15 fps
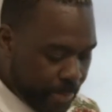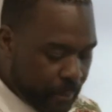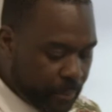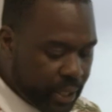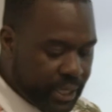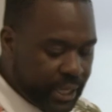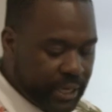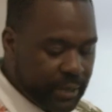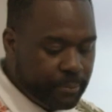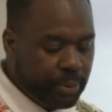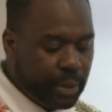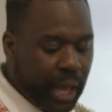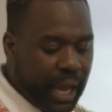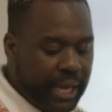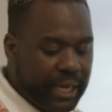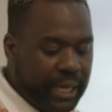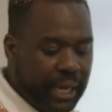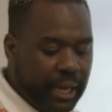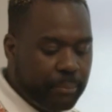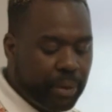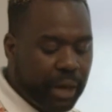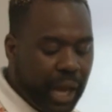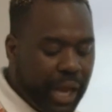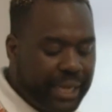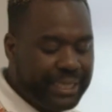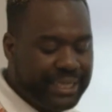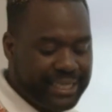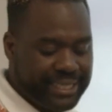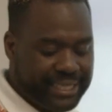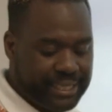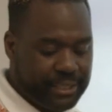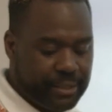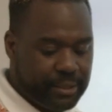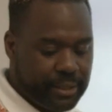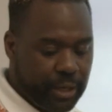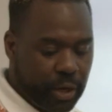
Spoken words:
But in applying this